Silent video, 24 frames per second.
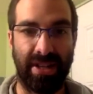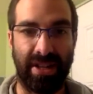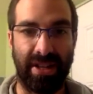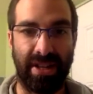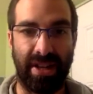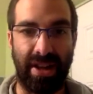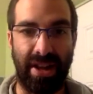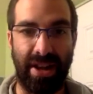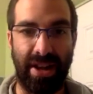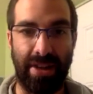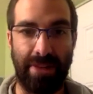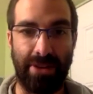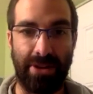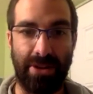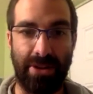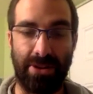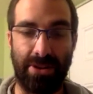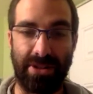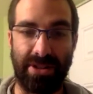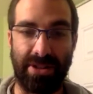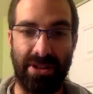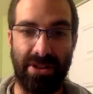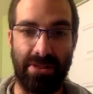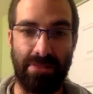I am your
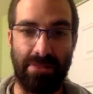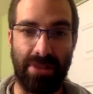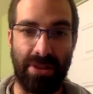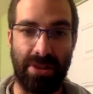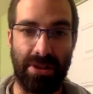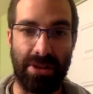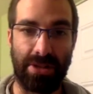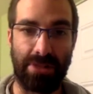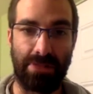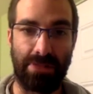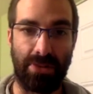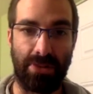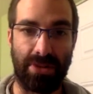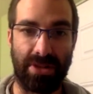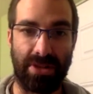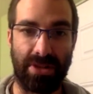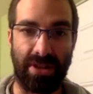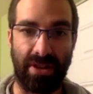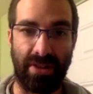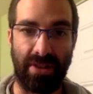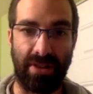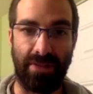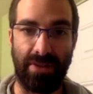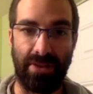host, Aaron Bell, Sports
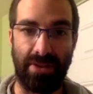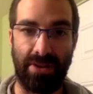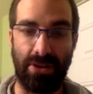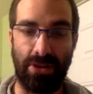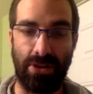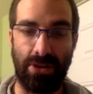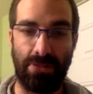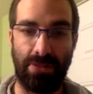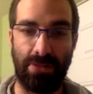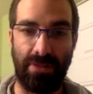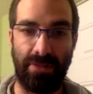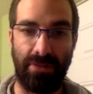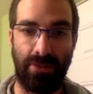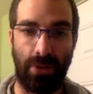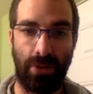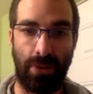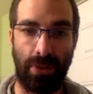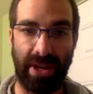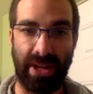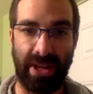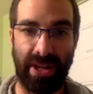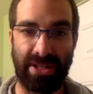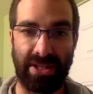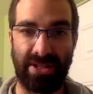Talk For U. Before we
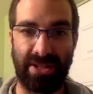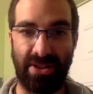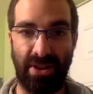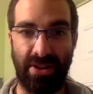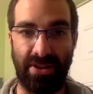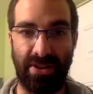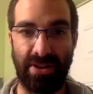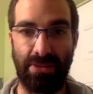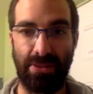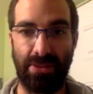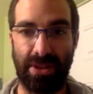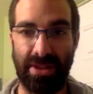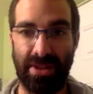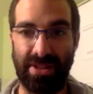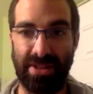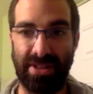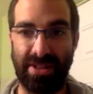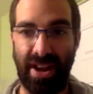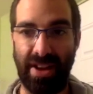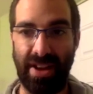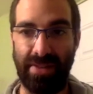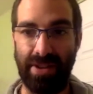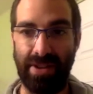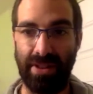get started with this
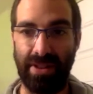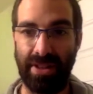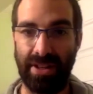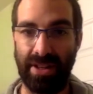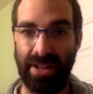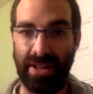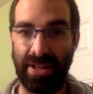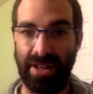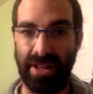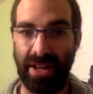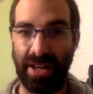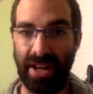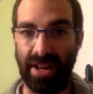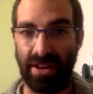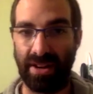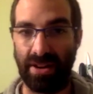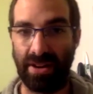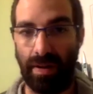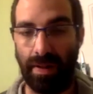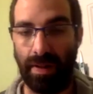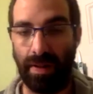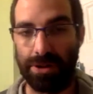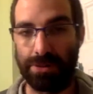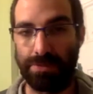Ivy League and
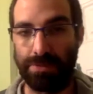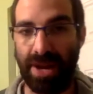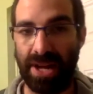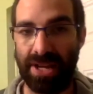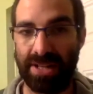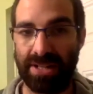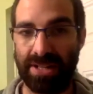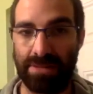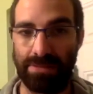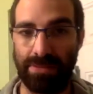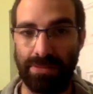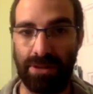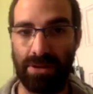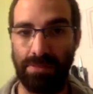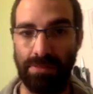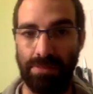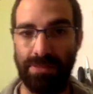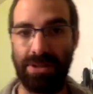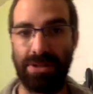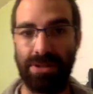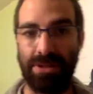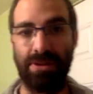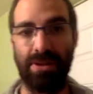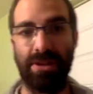college basketball, be
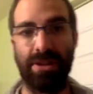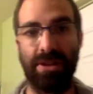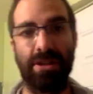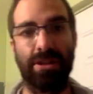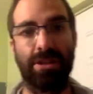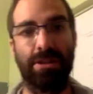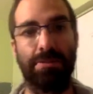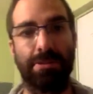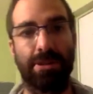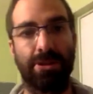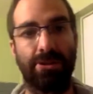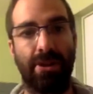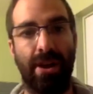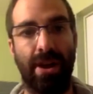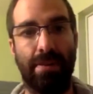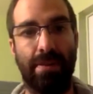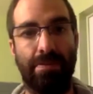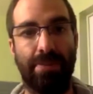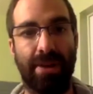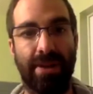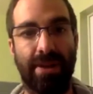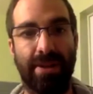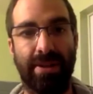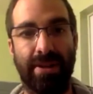sure to hit the subscribe
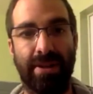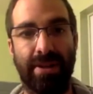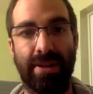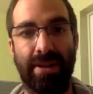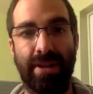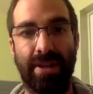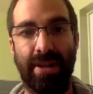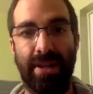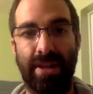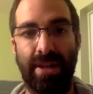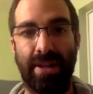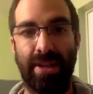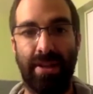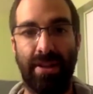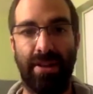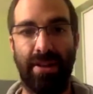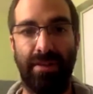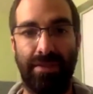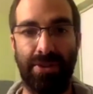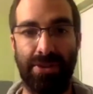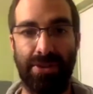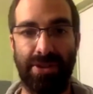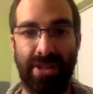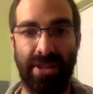button. If
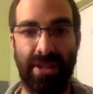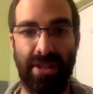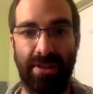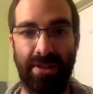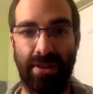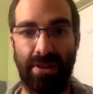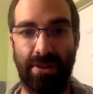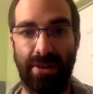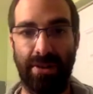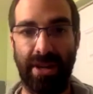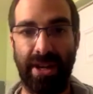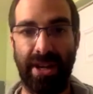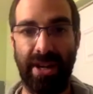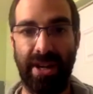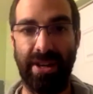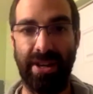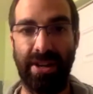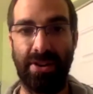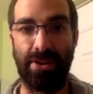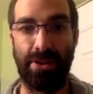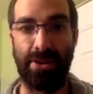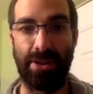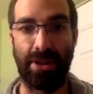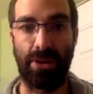you see a little head
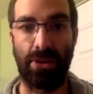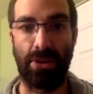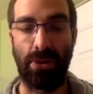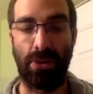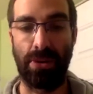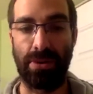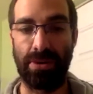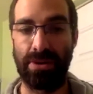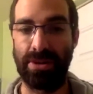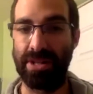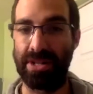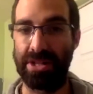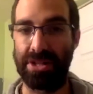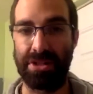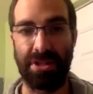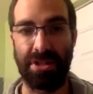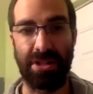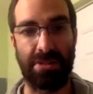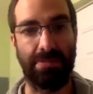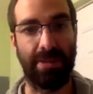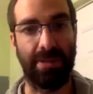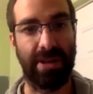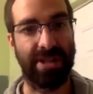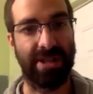here in the corner, it's
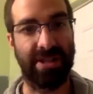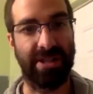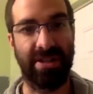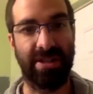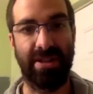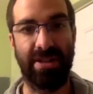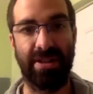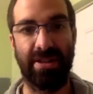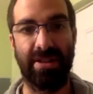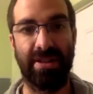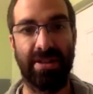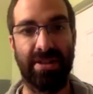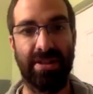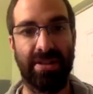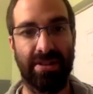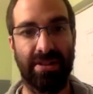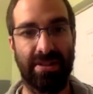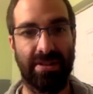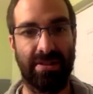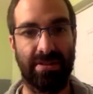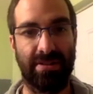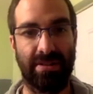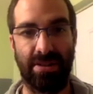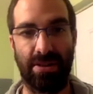just my son.
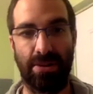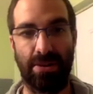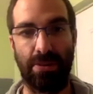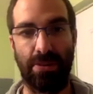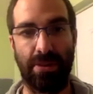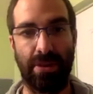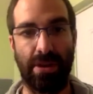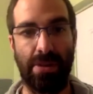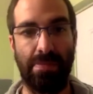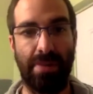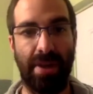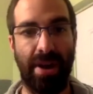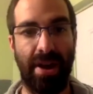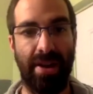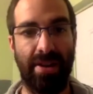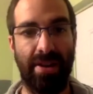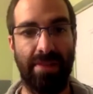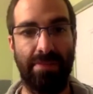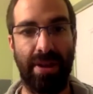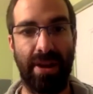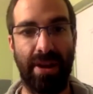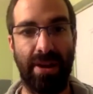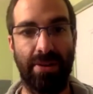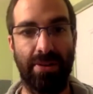Don't worry about it.
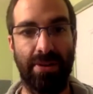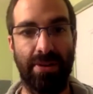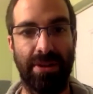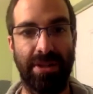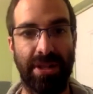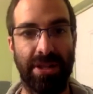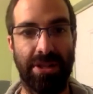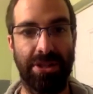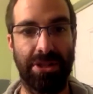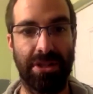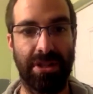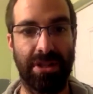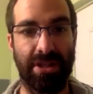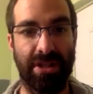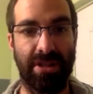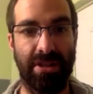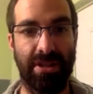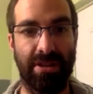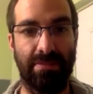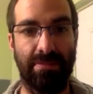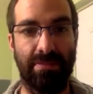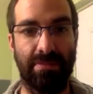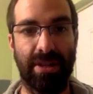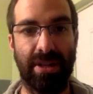Pay no attention to
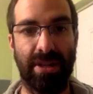him.